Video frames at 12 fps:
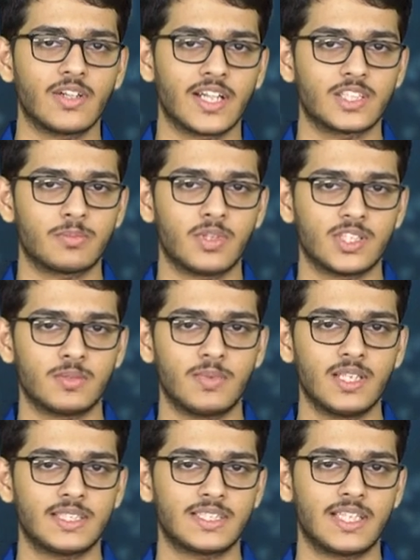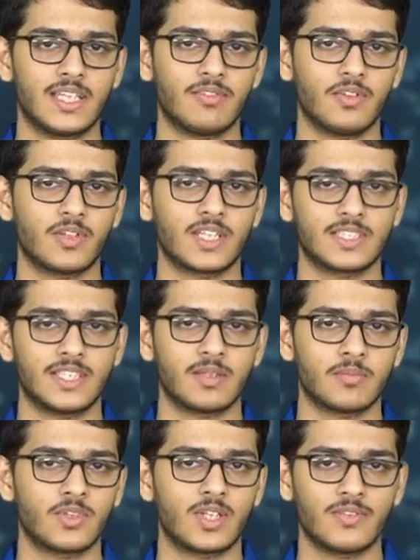long as possible, stay focused
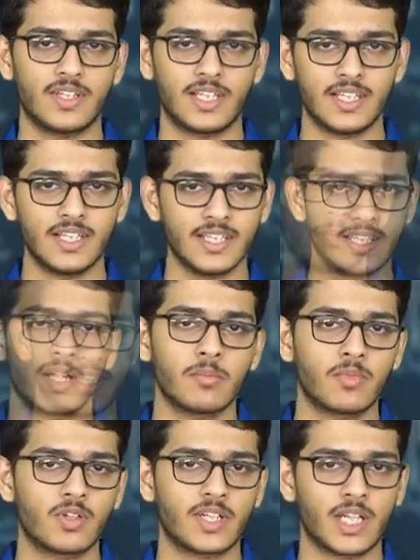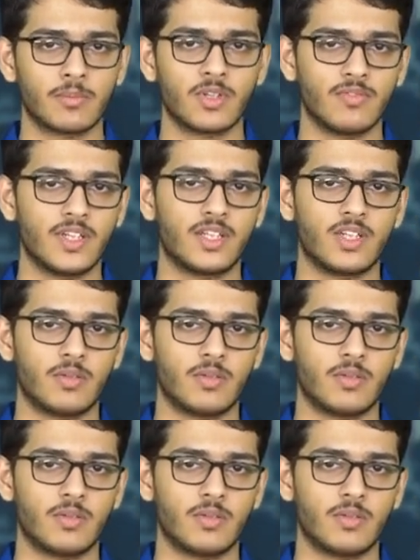and motivated, spend more time on weak